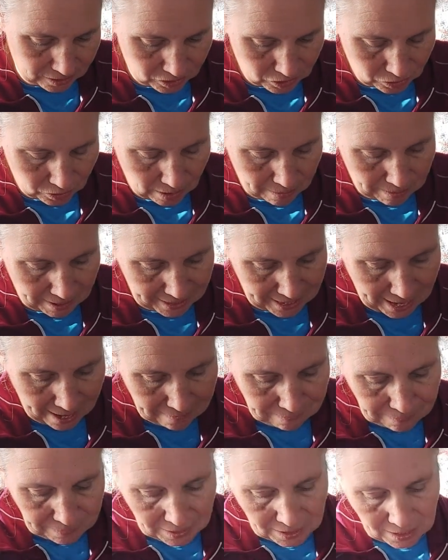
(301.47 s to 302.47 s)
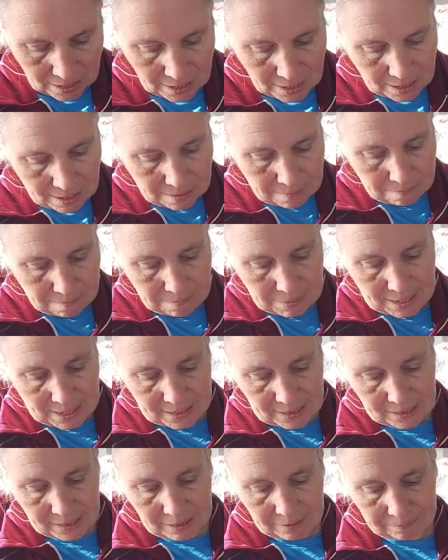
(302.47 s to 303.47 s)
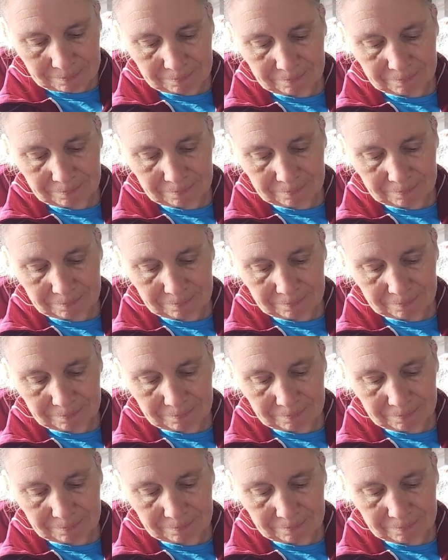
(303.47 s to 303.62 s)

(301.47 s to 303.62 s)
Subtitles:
Sorry about that. But,